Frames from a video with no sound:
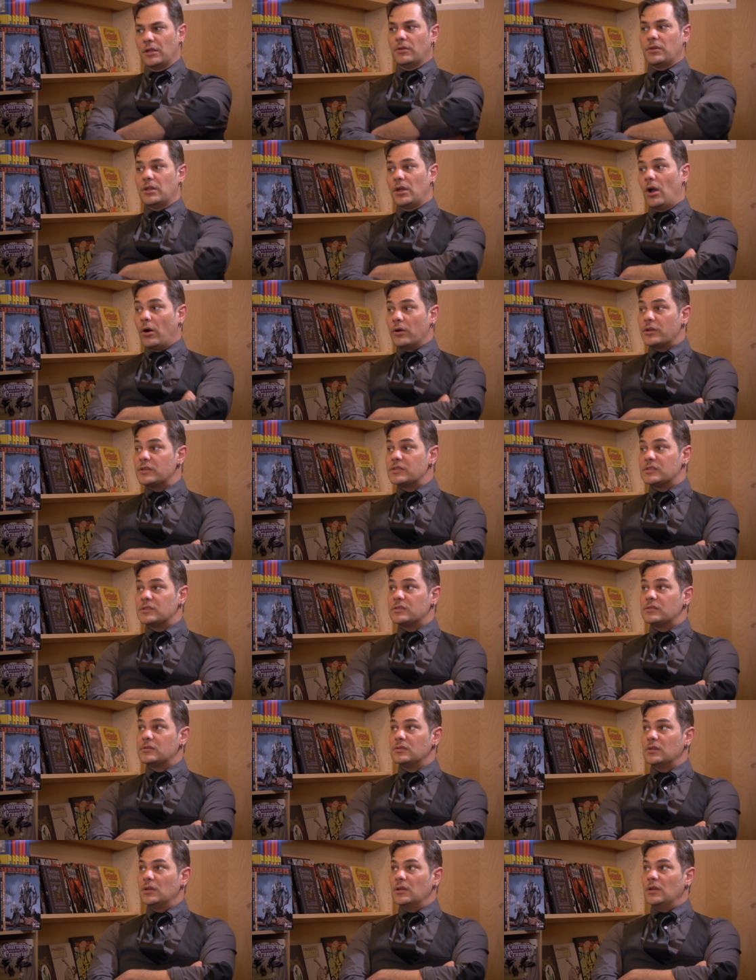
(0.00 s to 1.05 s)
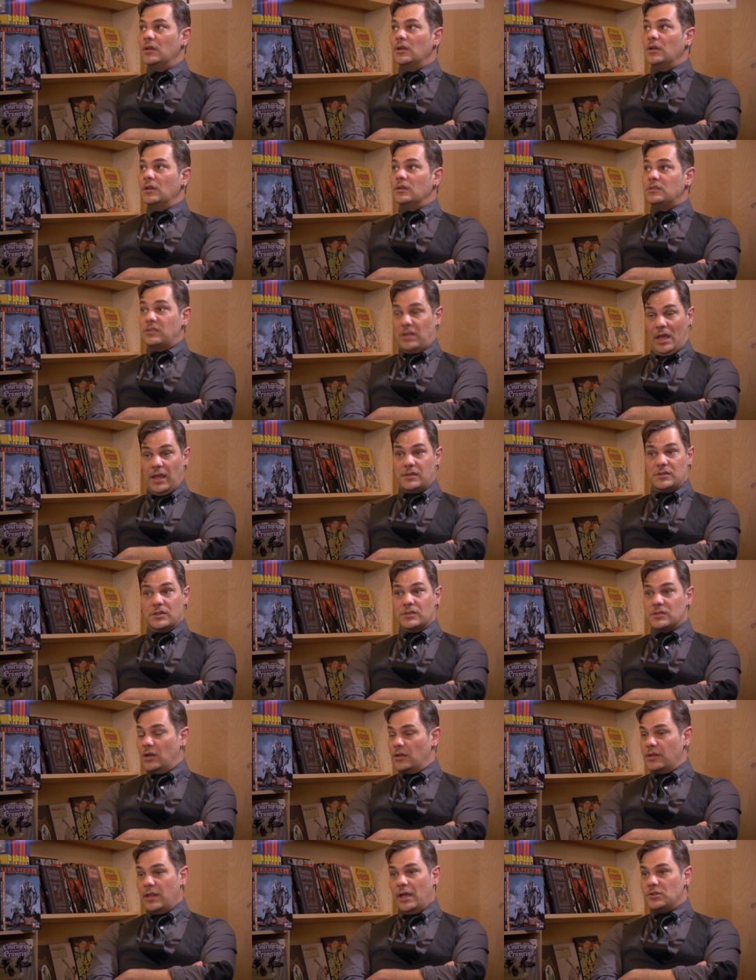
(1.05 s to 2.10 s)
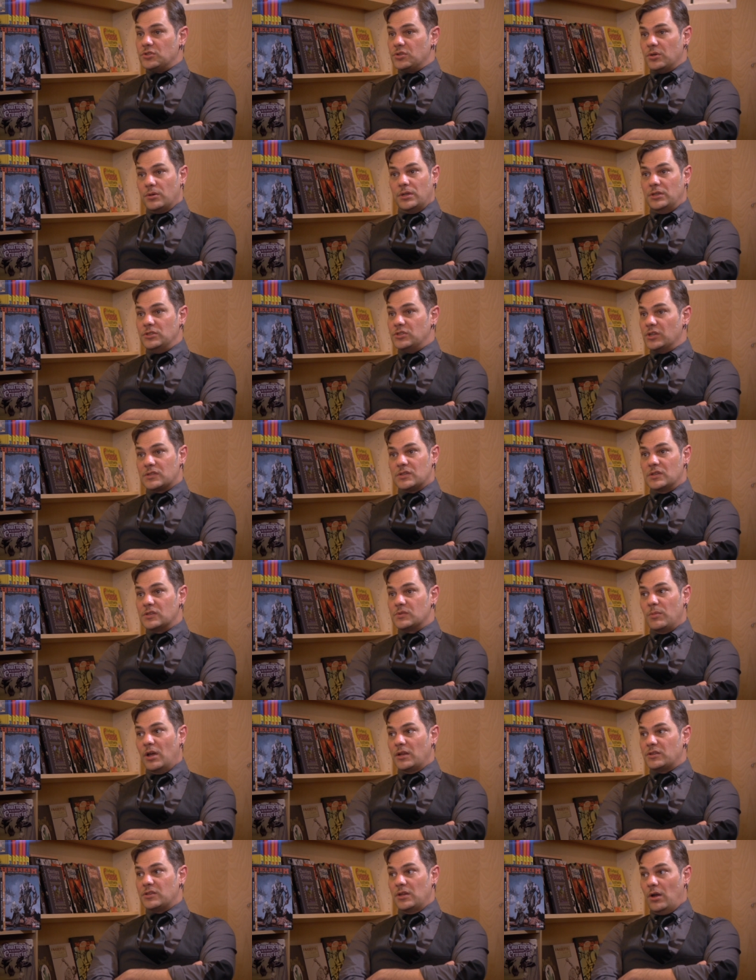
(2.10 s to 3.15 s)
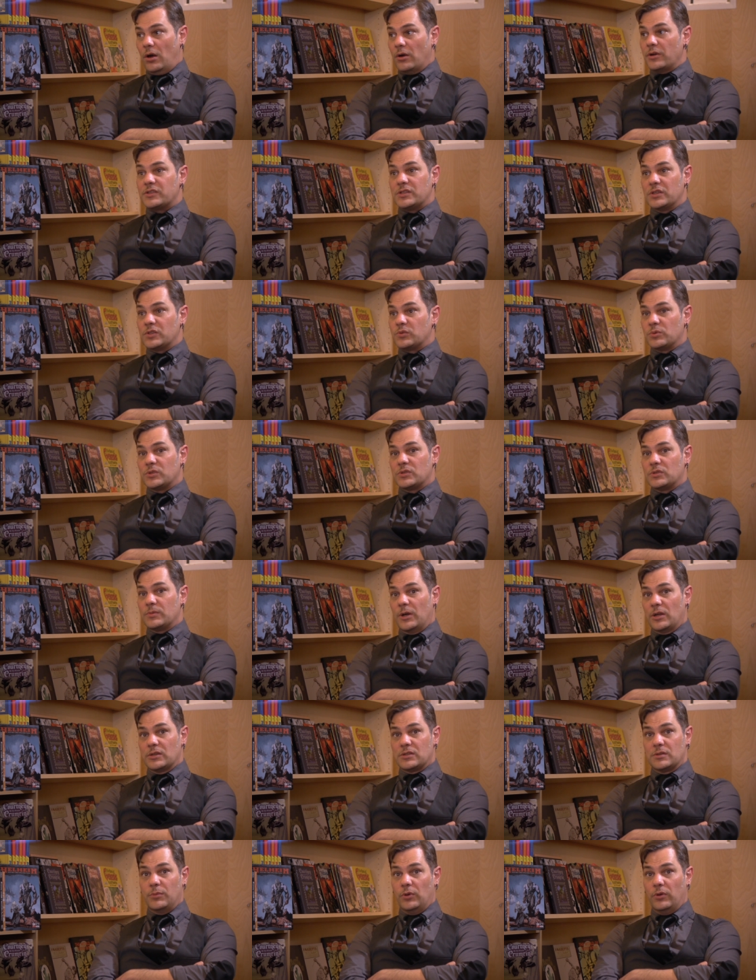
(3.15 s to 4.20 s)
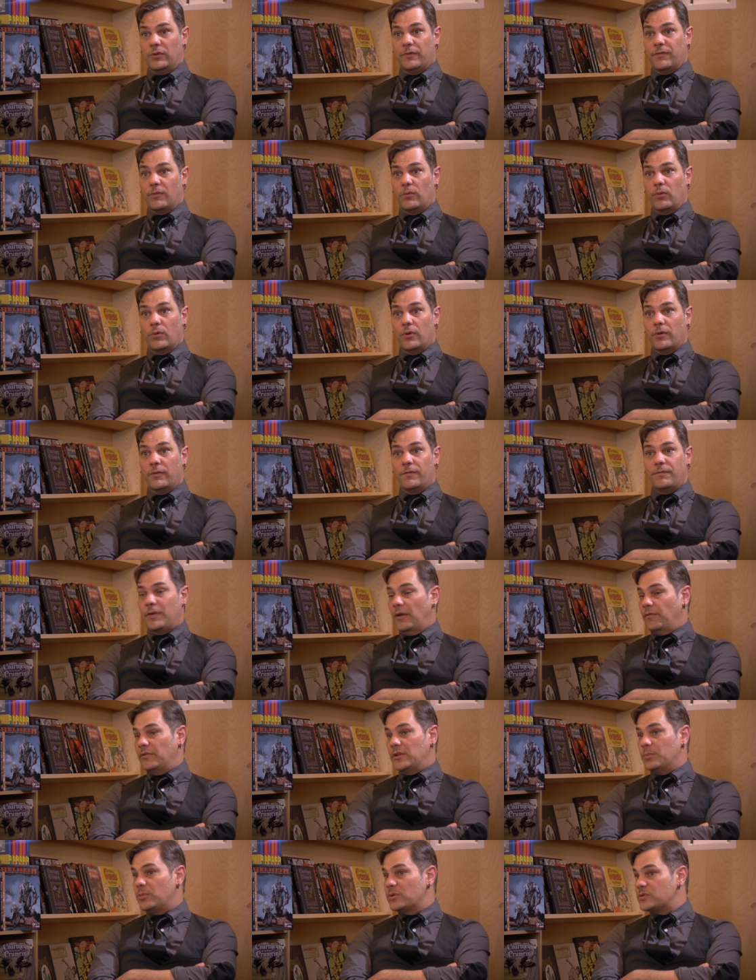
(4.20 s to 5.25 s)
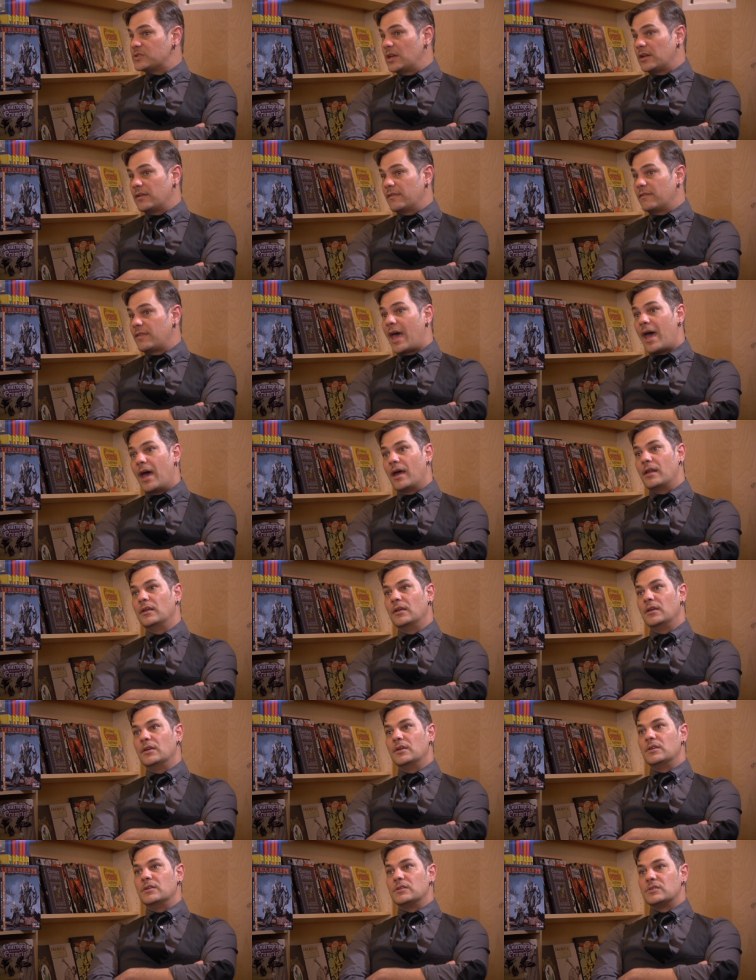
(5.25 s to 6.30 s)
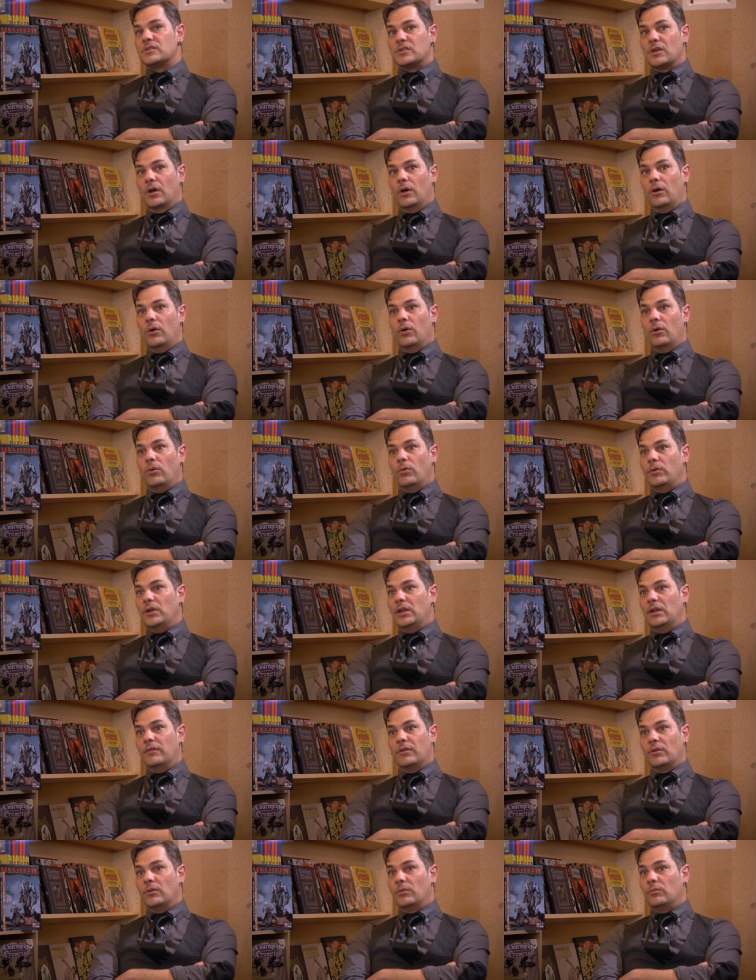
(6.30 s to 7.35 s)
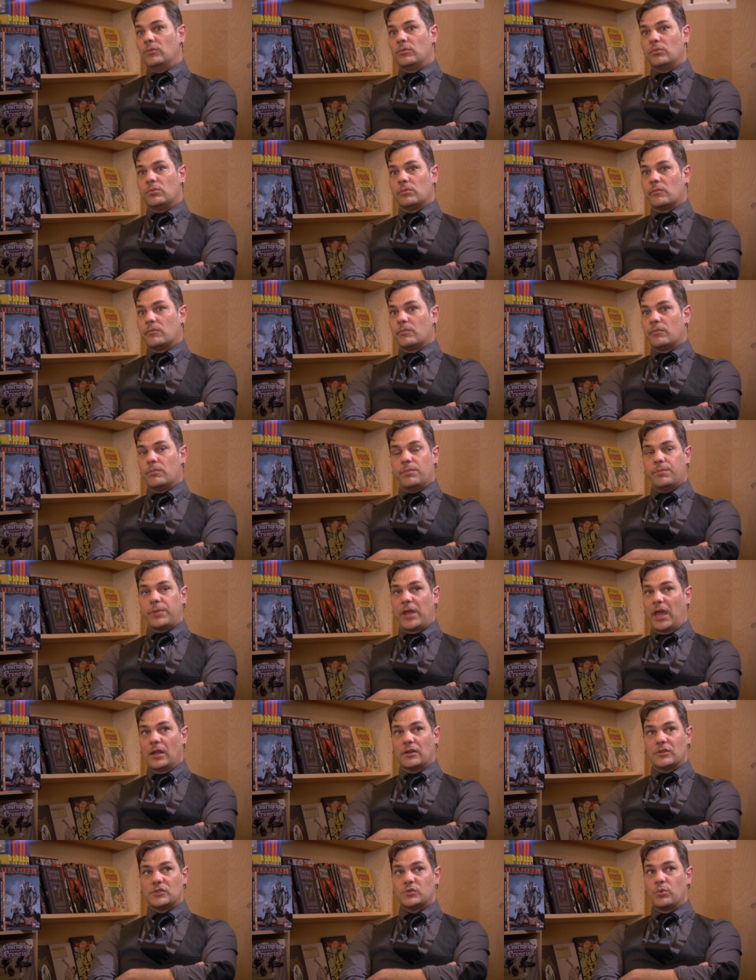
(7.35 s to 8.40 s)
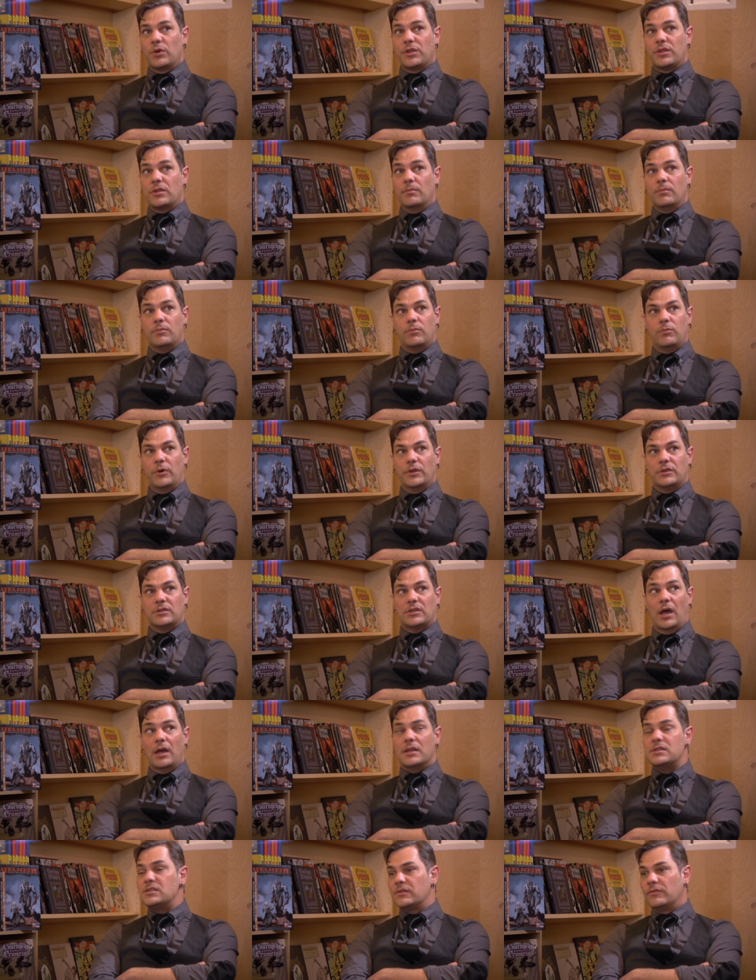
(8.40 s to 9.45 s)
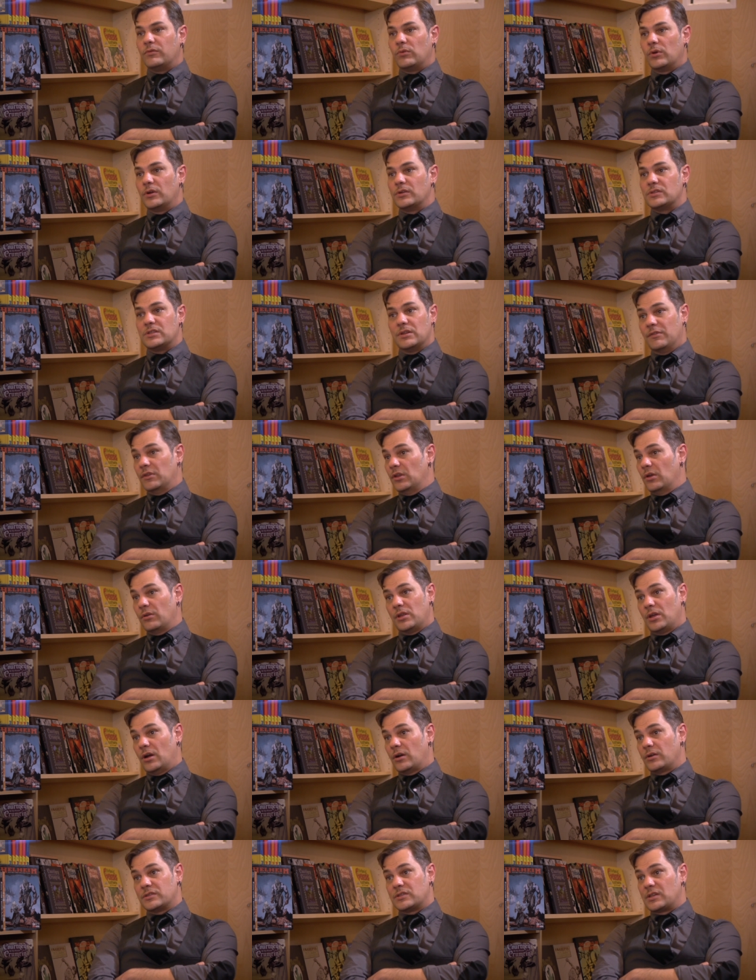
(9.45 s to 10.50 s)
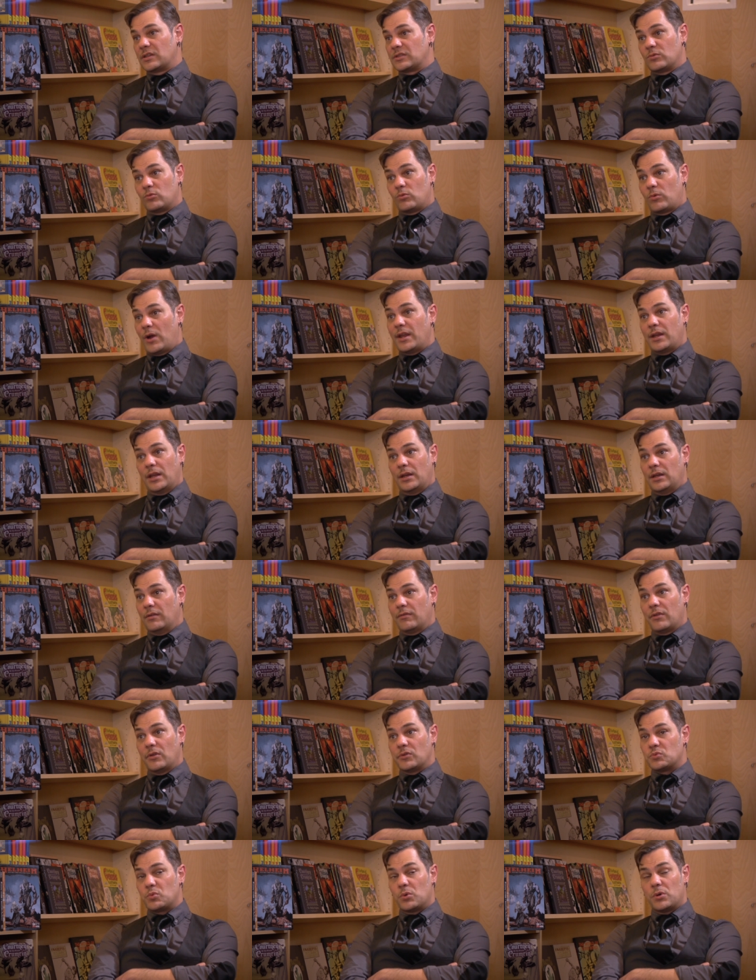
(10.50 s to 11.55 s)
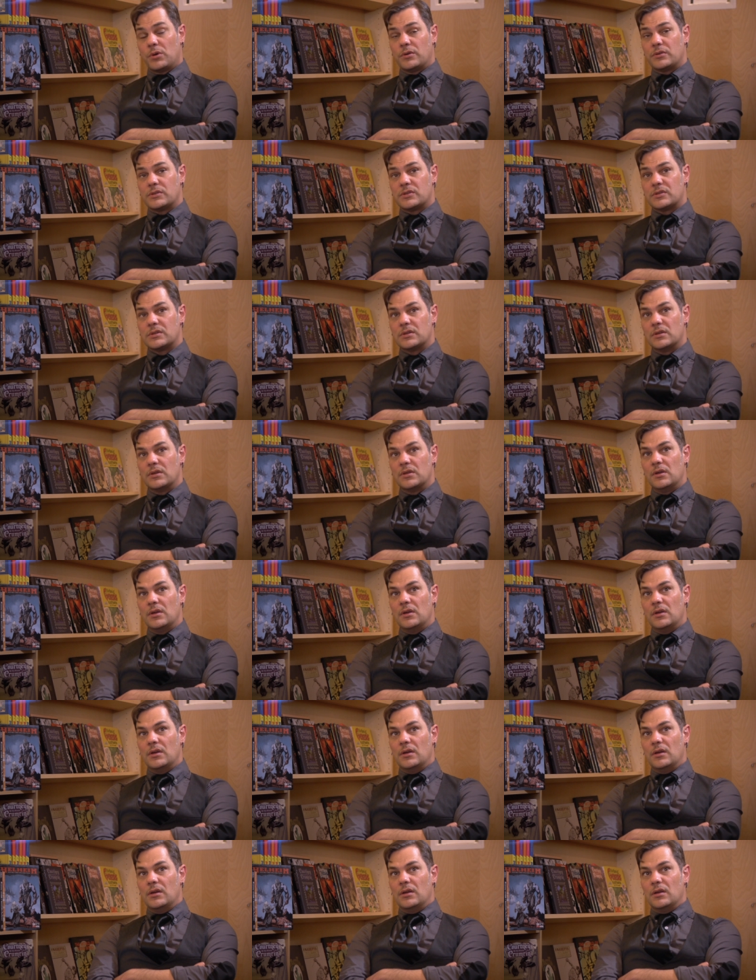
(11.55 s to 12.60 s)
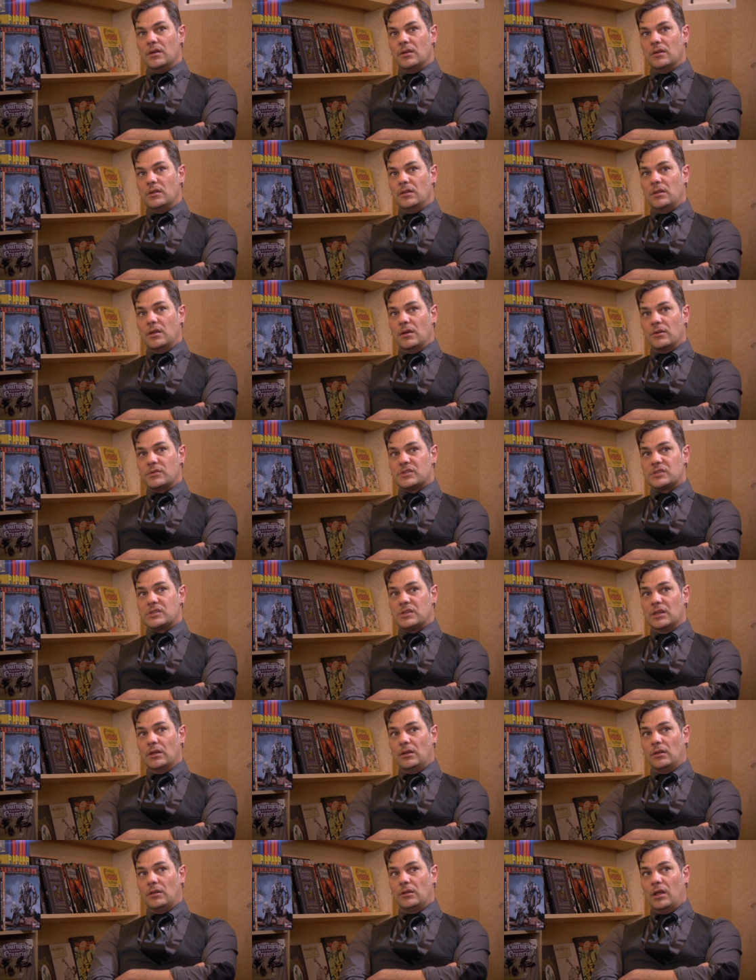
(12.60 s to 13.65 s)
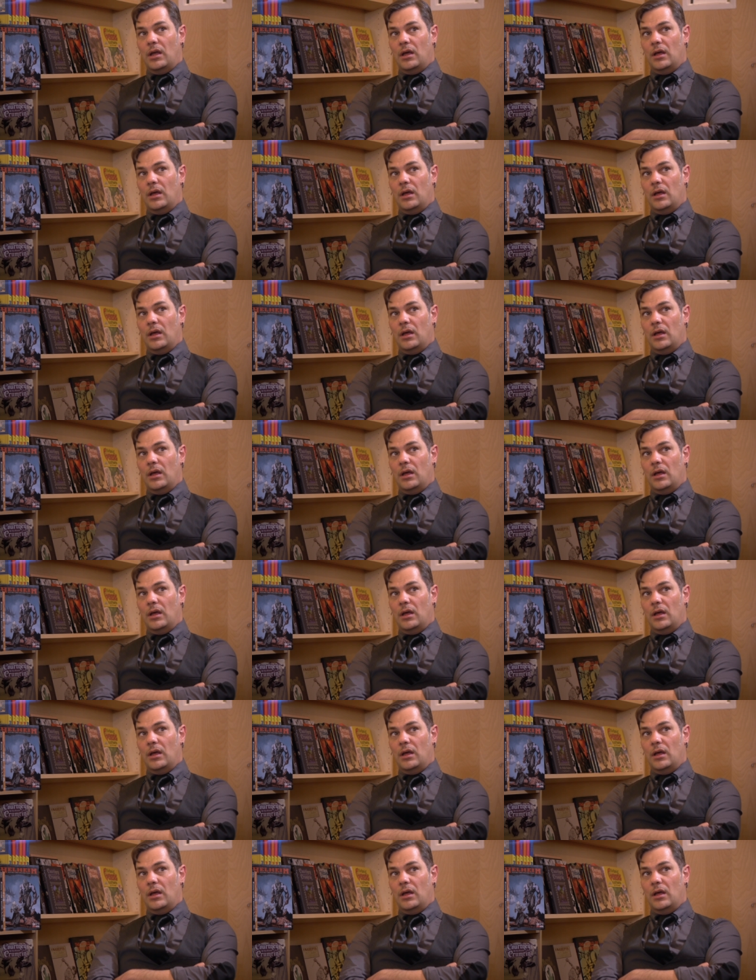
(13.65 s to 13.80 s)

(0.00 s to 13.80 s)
artist takes us on that journey just as much. The artist is responsible for 50% of that. Yeah. So even panels with tons of words, even though the artist doesn't write any of those words, they're still,